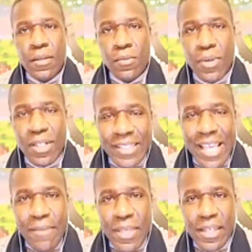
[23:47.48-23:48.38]
What does
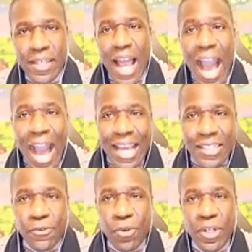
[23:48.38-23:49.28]
that mean? I is
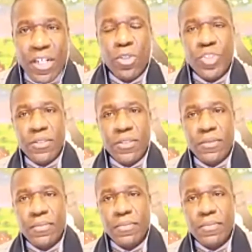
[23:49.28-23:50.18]
for inclusion.
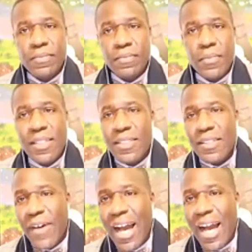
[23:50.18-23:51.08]
Because if
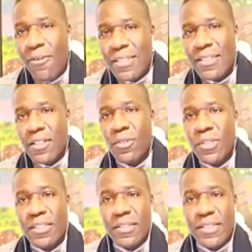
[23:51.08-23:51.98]
I wasn't included to
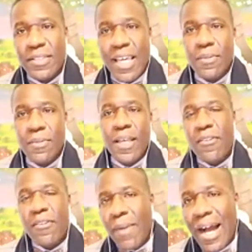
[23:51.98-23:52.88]
the table, if
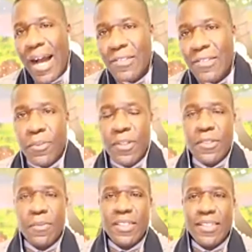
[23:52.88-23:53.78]
my high school
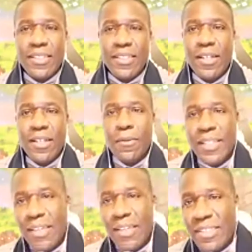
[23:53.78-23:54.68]
principal didn't tell me at
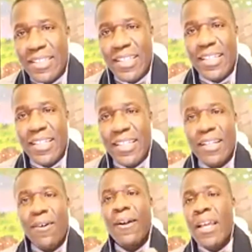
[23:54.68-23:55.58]
17, 18,
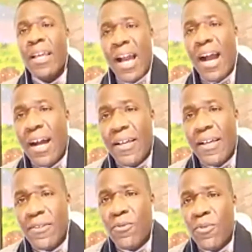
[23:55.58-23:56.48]
Art,
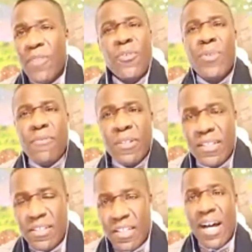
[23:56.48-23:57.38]
if you ever need a
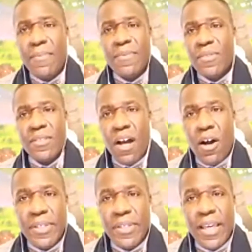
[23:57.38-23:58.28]
job, just call
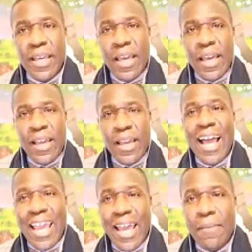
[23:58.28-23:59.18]
me. And I
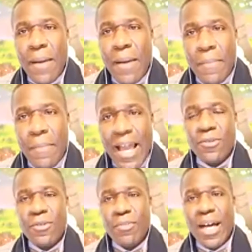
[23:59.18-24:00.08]
had my
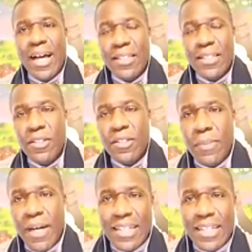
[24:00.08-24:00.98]
bachelor's by
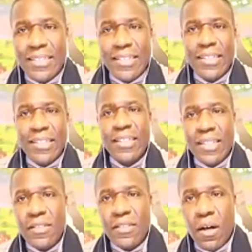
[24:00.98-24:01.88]
19, and
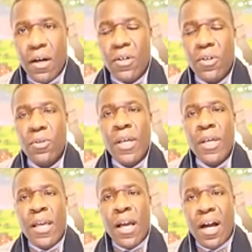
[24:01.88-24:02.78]
that's all cool.
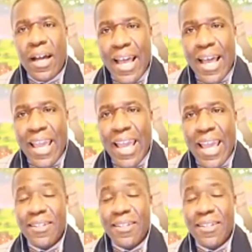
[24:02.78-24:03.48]
And I had